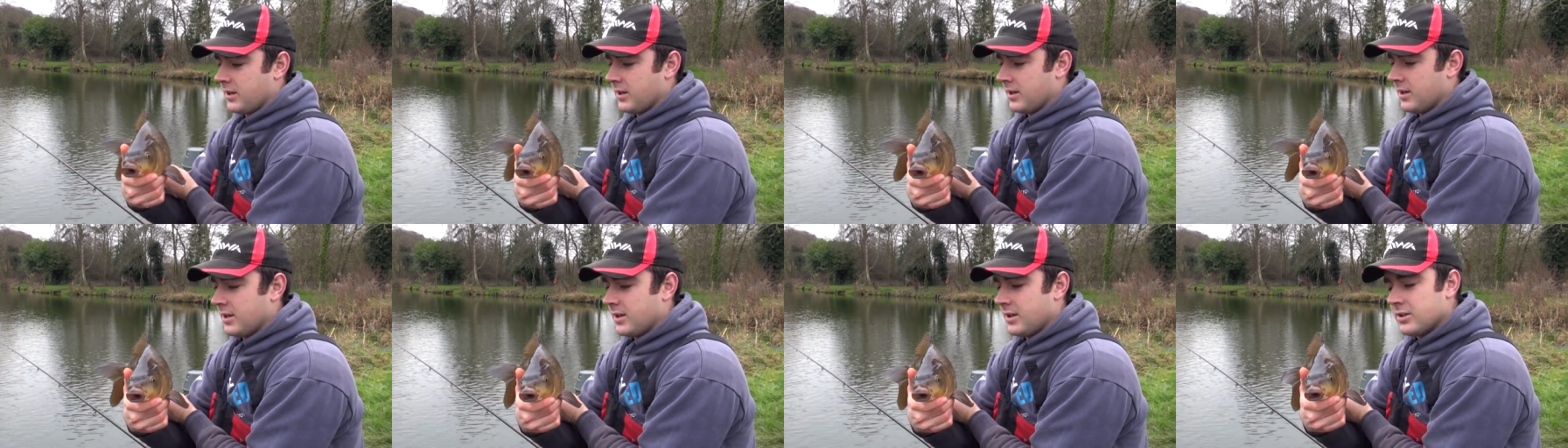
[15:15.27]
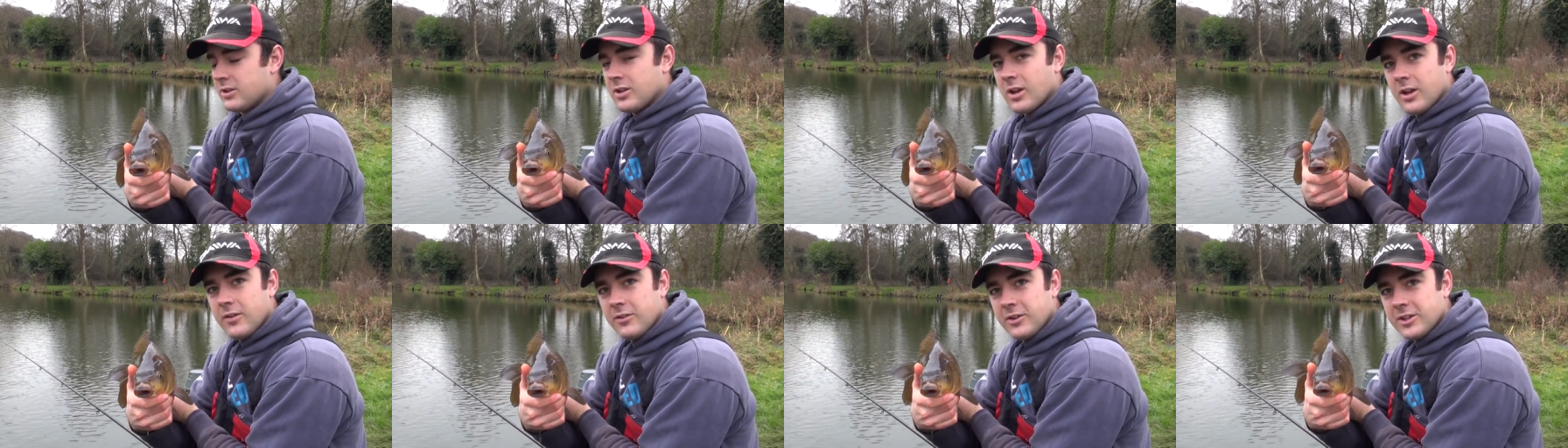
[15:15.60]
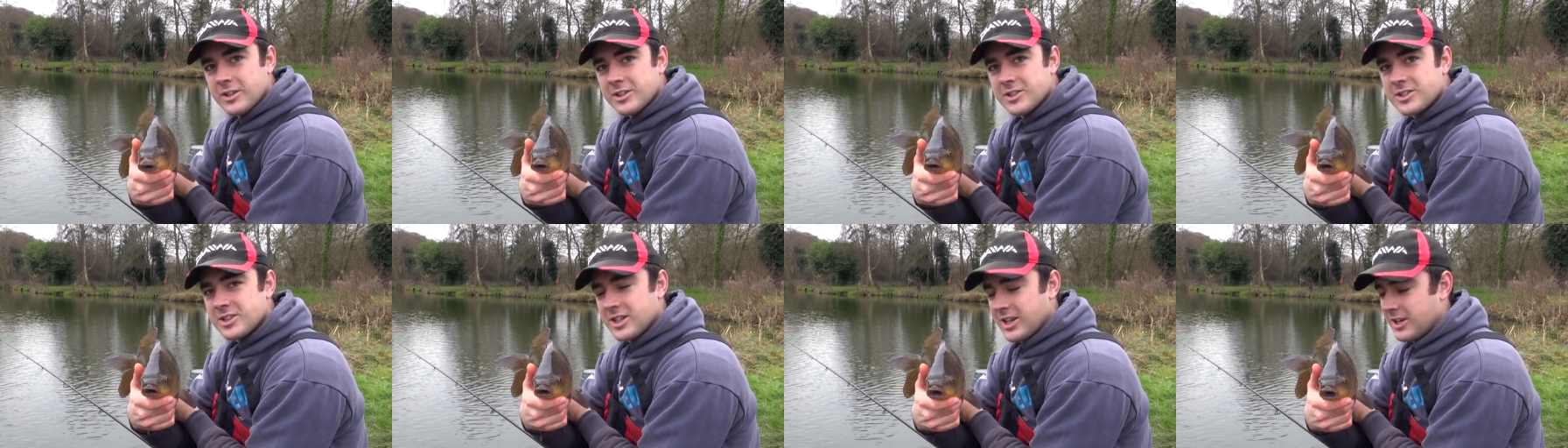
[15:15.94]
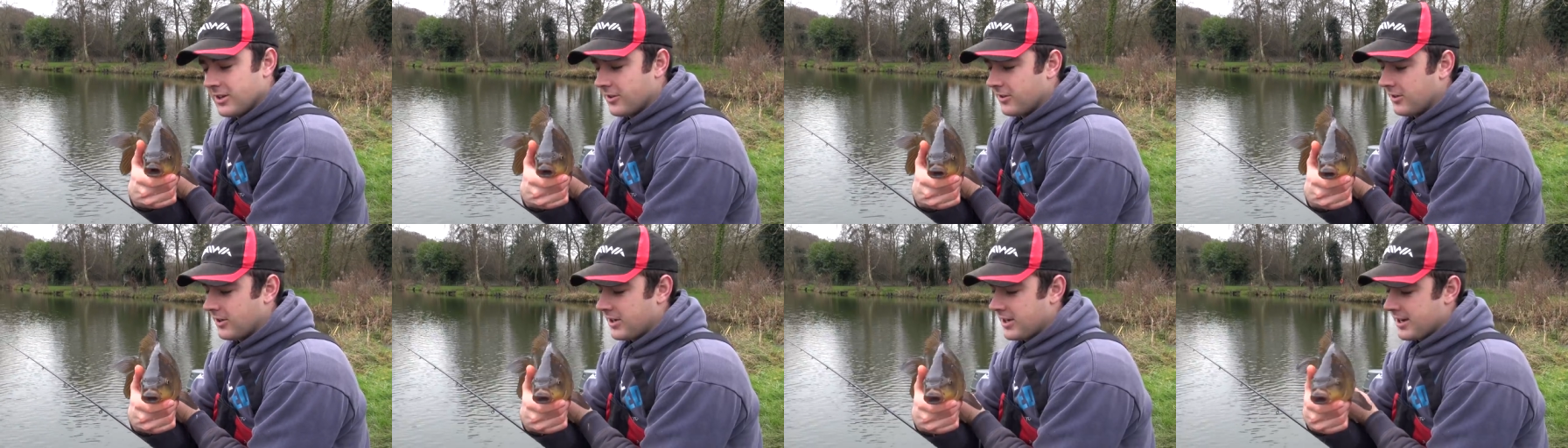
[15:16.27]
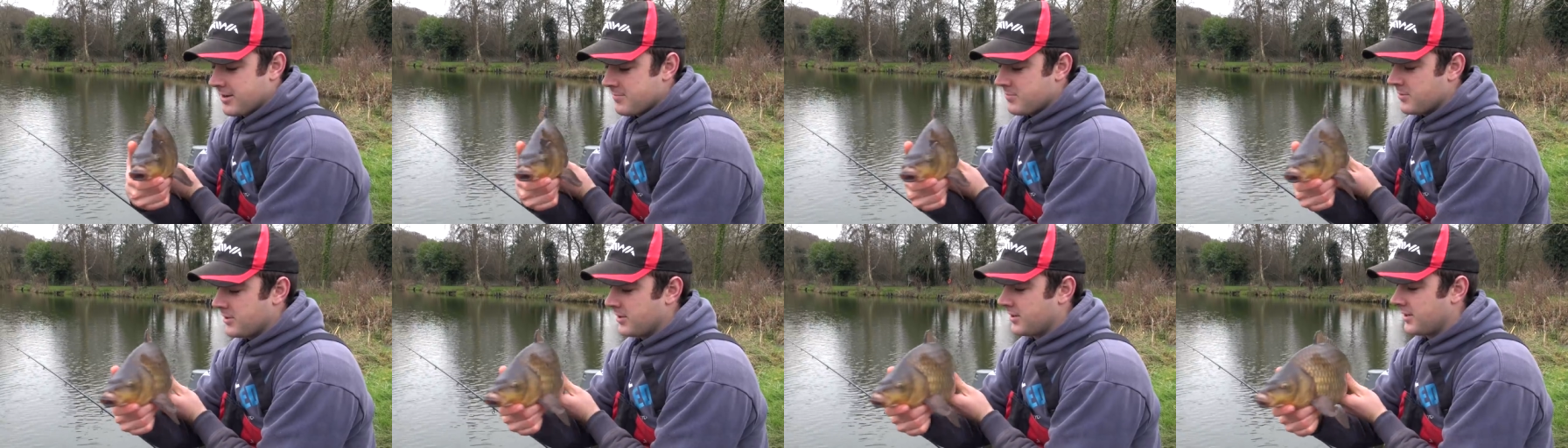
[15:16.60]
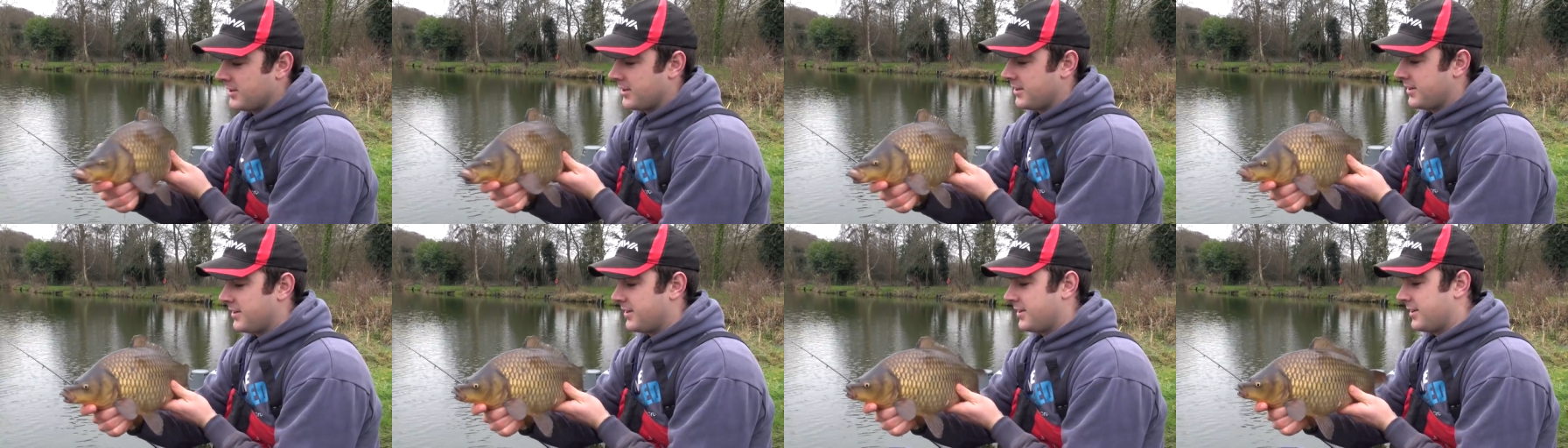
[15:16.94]
Don't know if you can see it on camera.
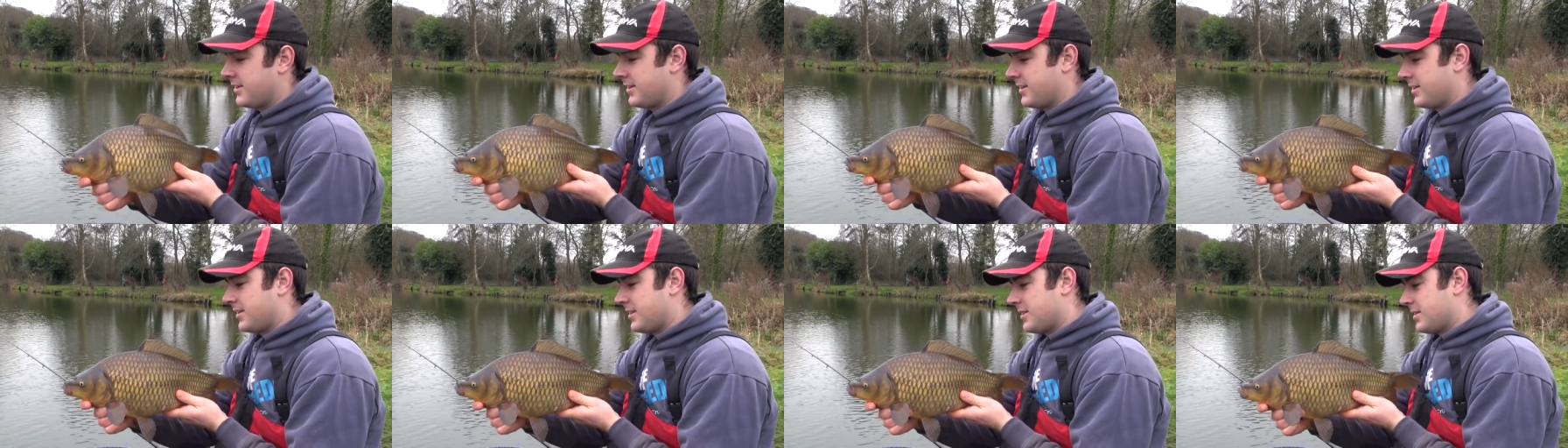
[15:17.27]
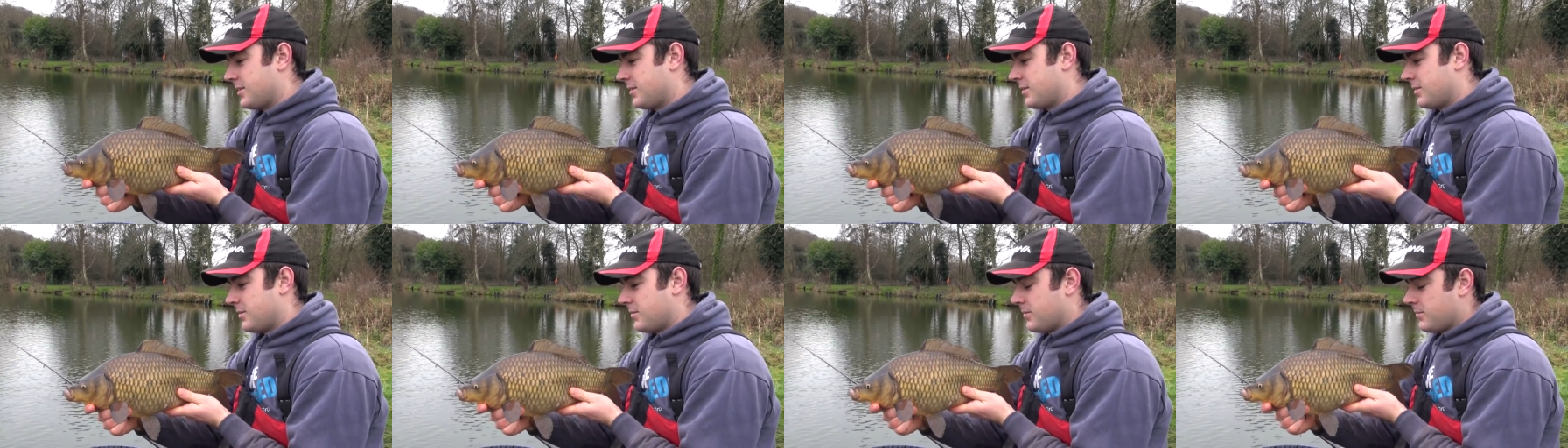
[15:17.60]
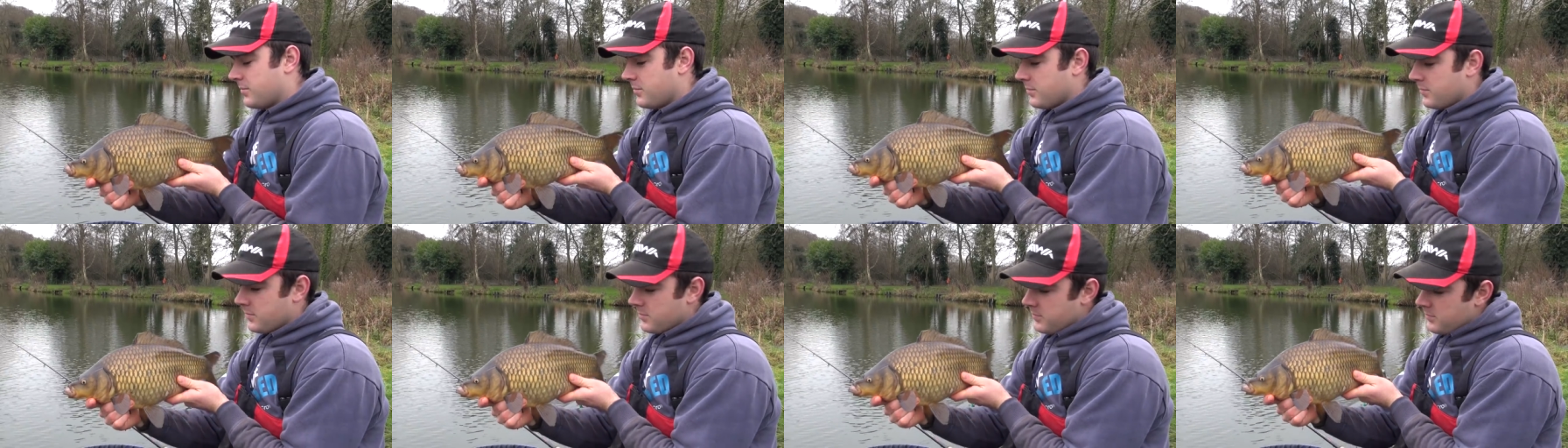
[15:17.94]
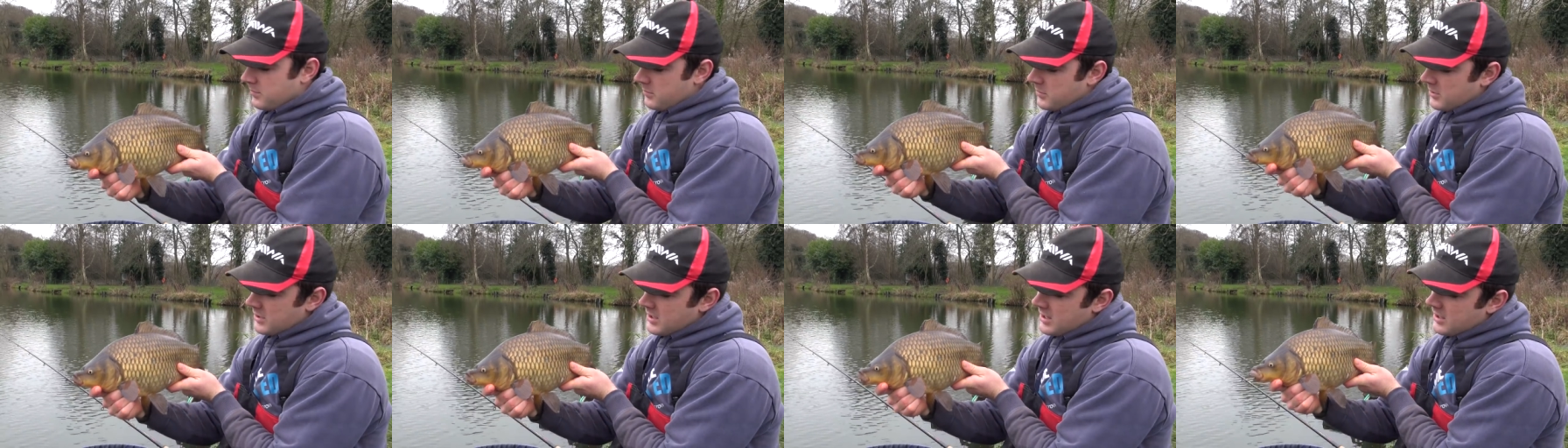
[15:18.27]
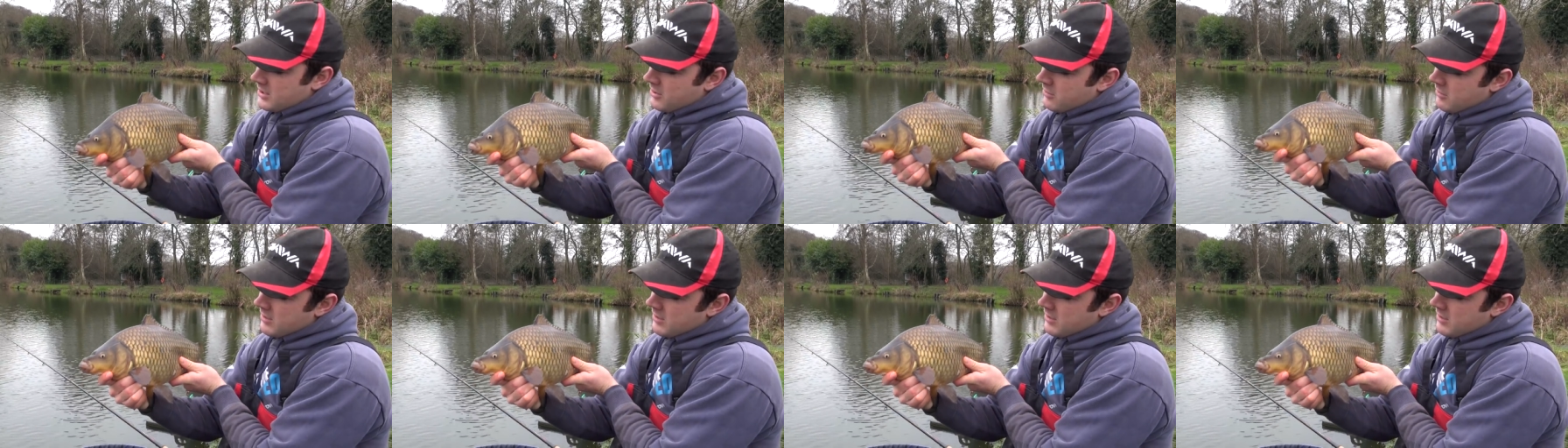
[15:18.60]
But yeah,